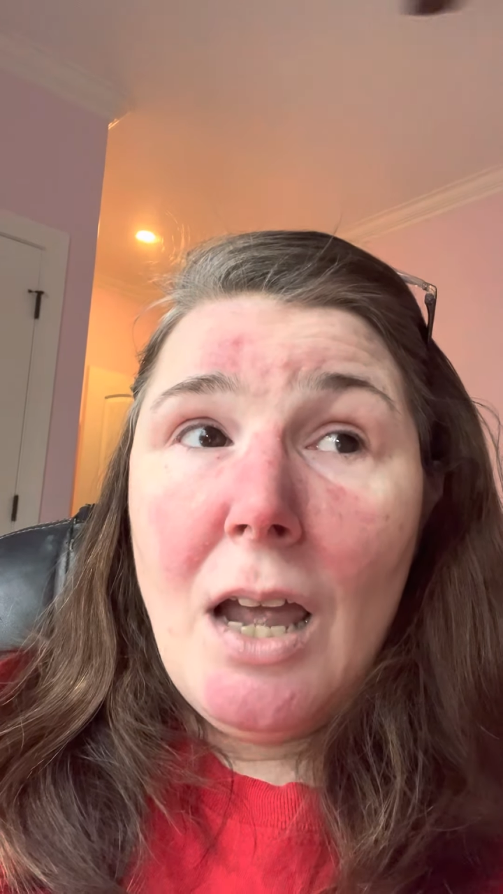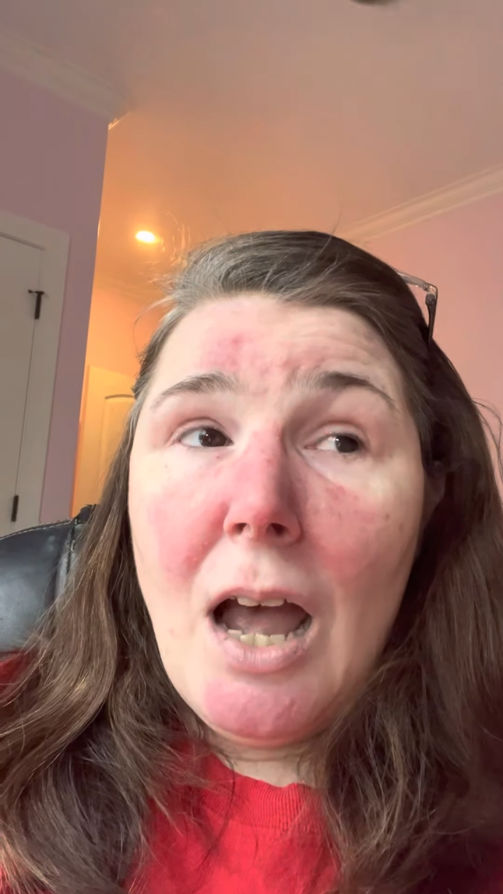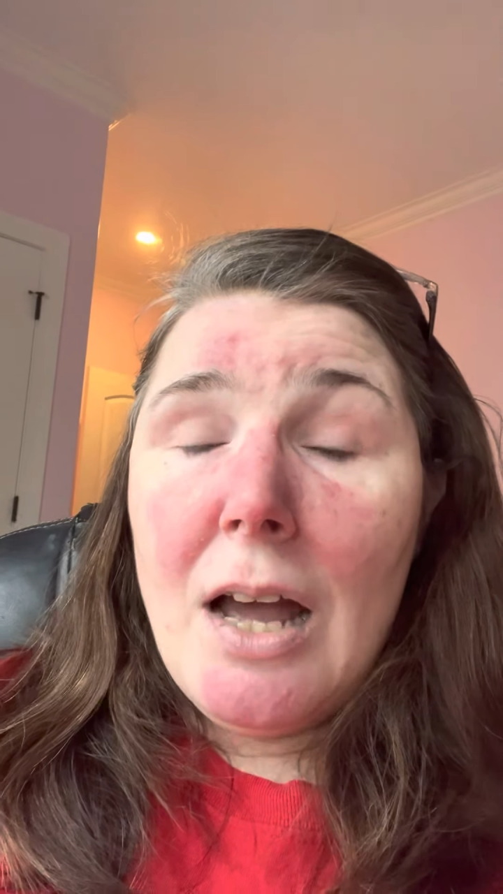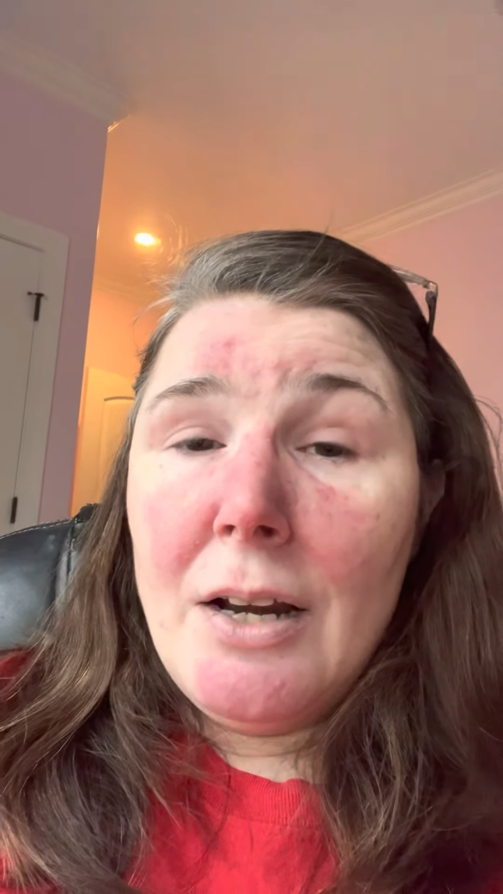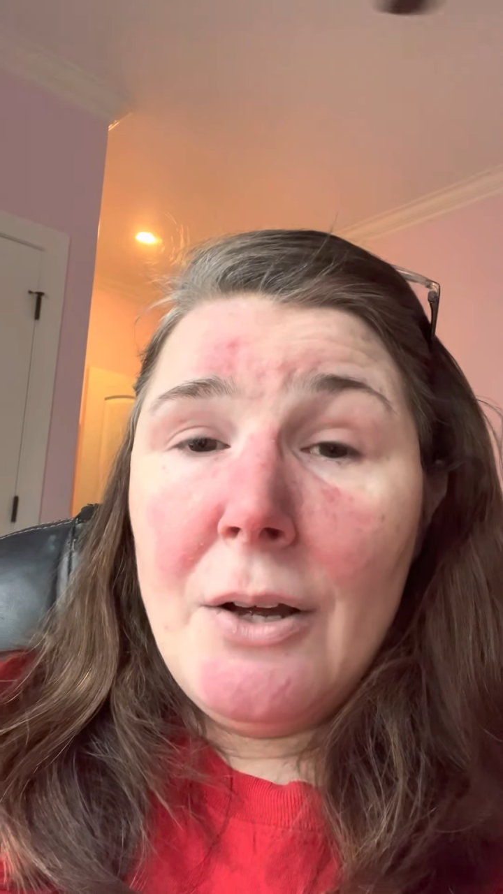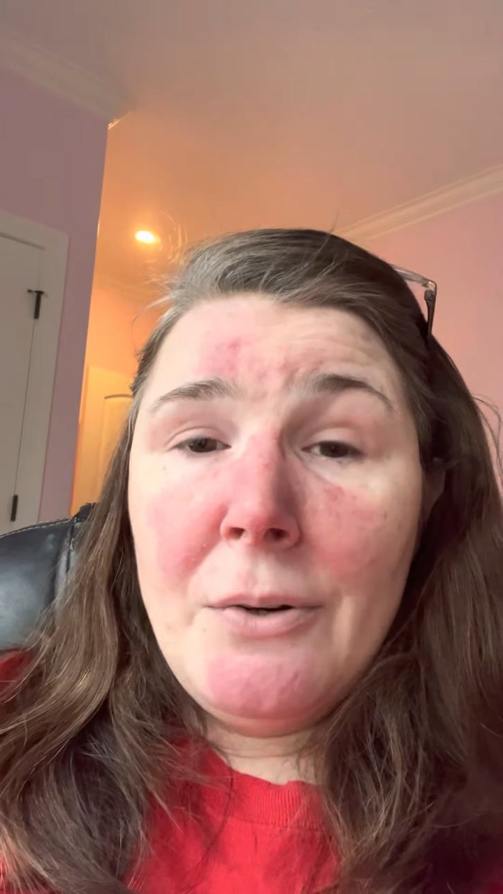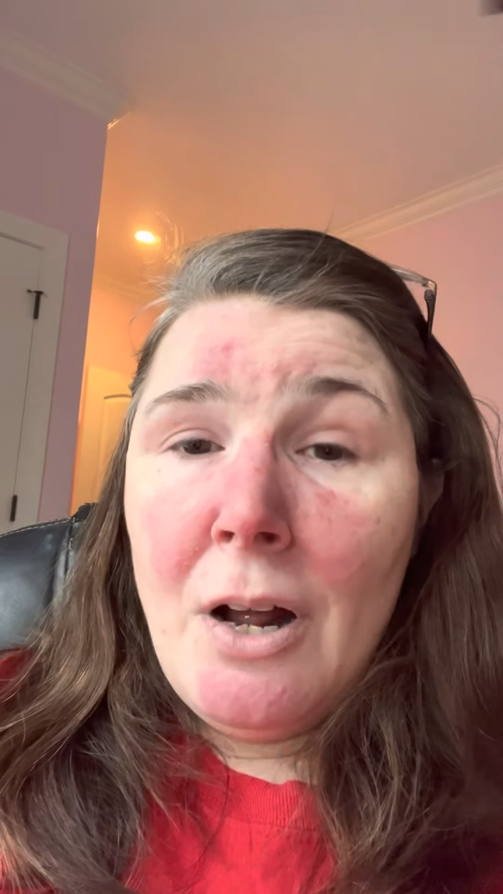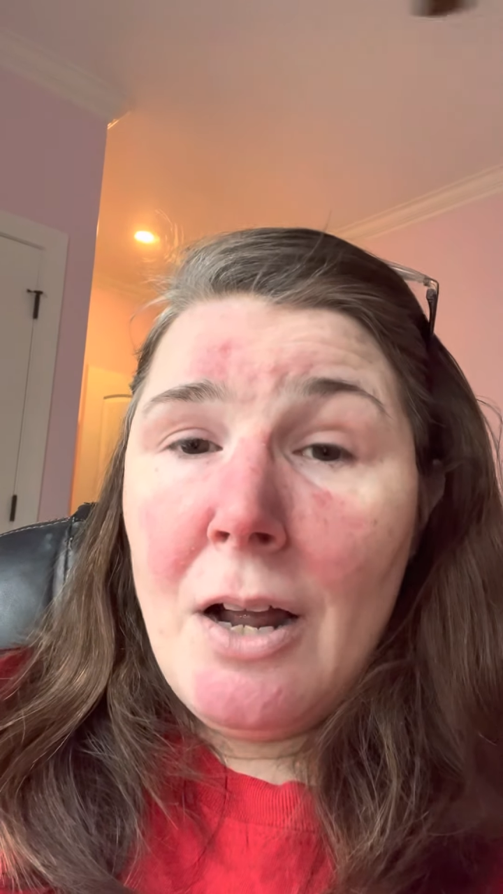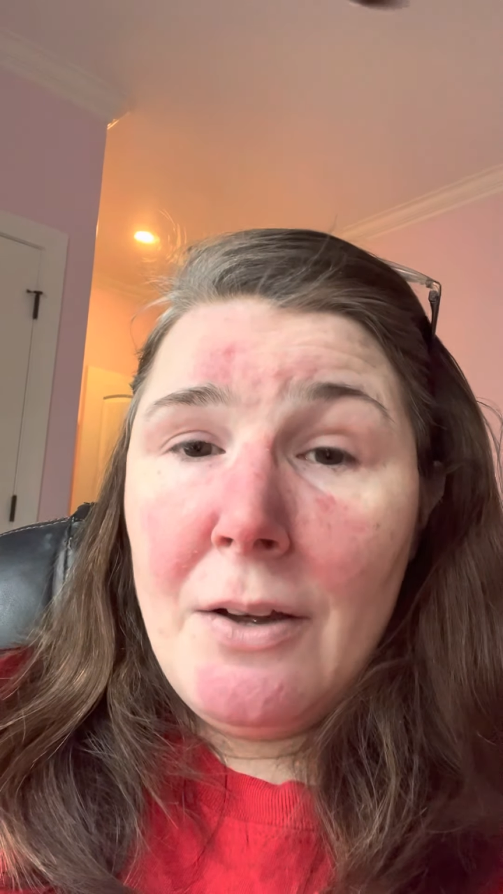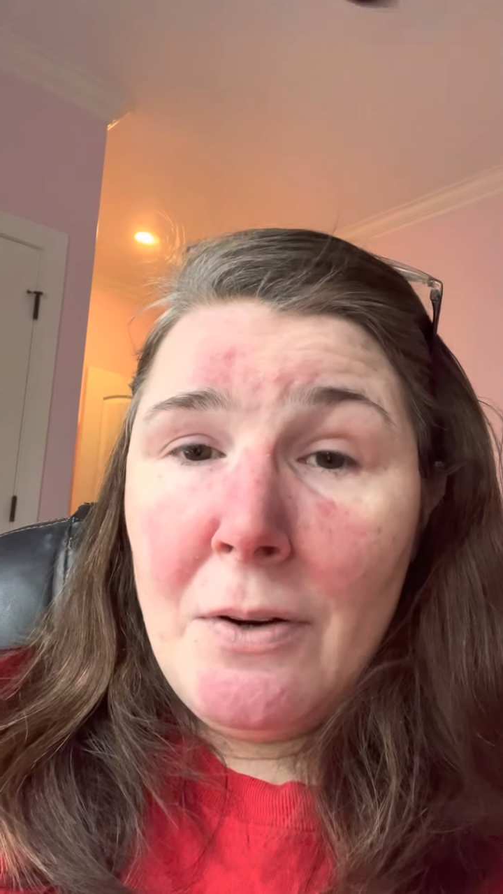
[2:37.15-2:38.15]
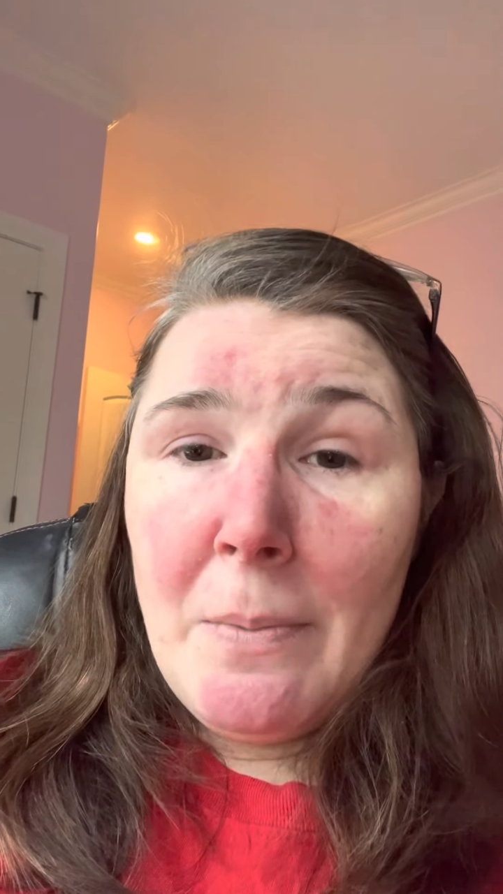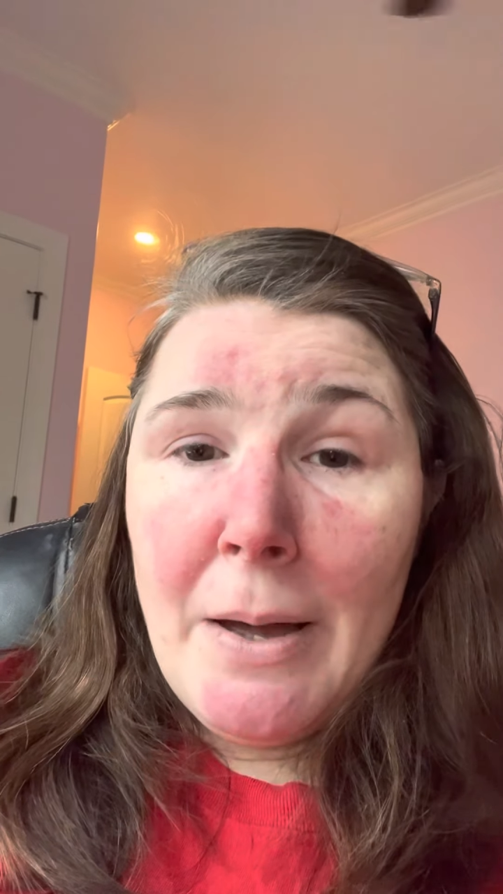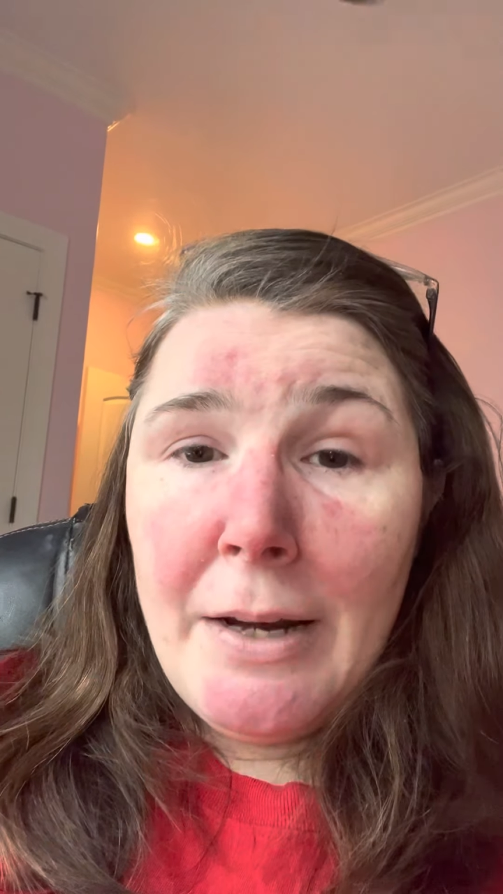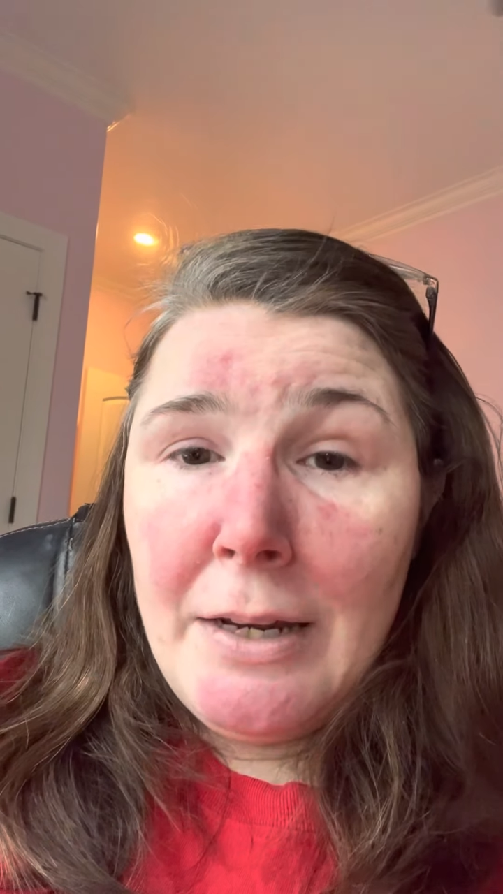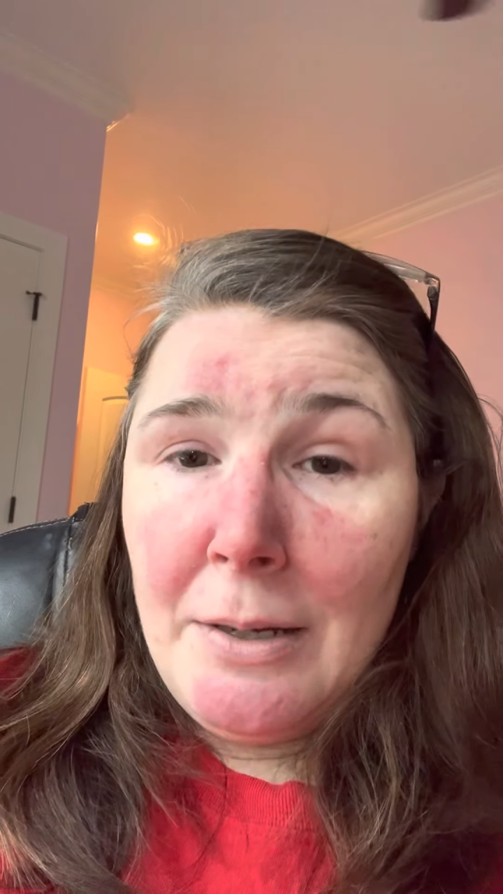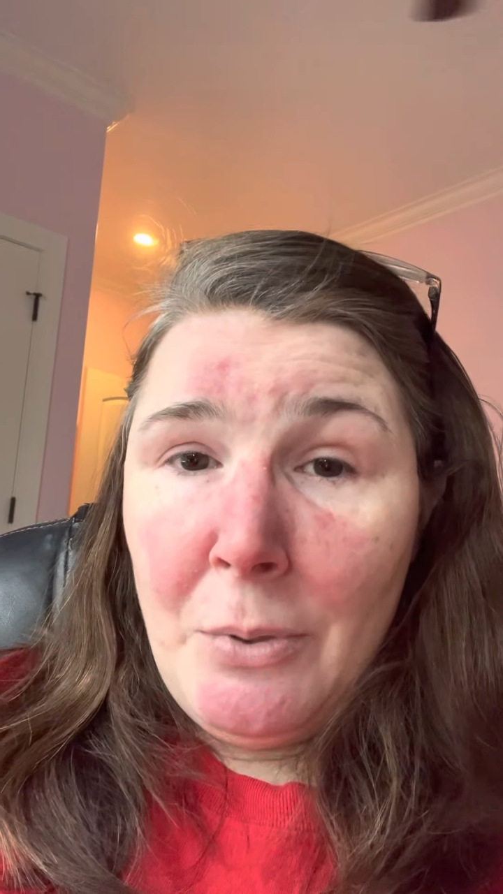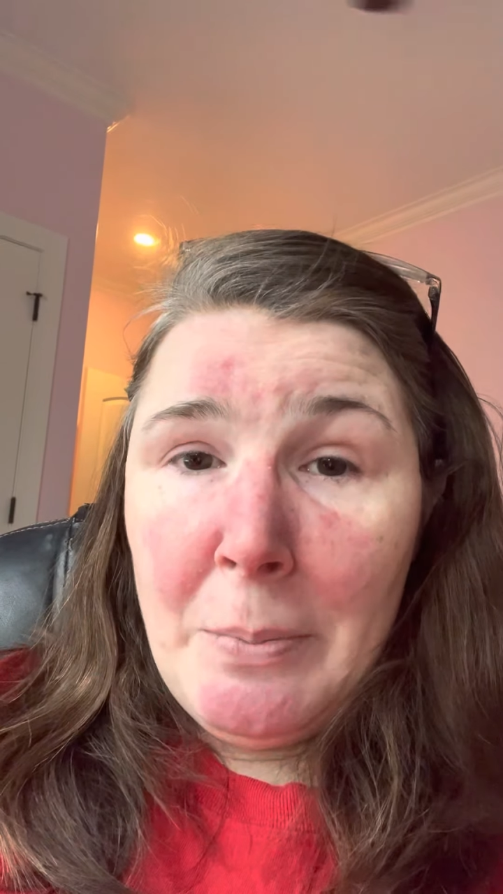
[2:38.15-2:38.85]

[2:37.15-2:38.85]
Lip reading: I know not everybody can